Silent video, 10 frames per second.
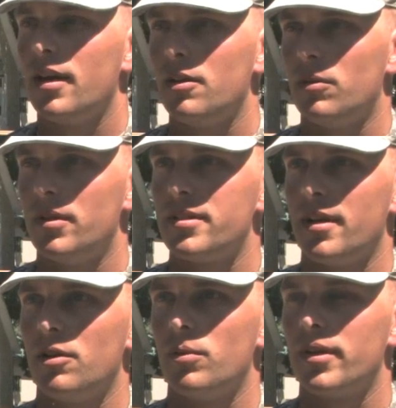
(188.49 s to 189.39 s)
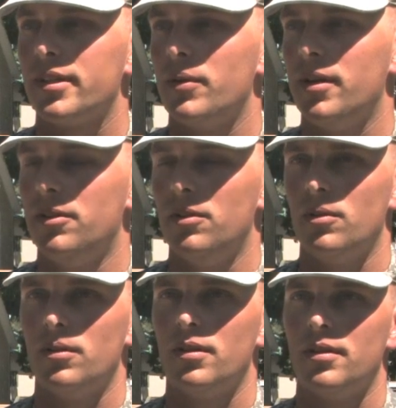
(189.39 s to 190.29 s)
A lot of horizontal work that we had to
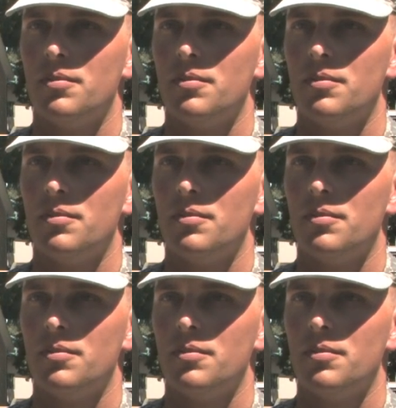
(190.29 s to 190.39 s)
do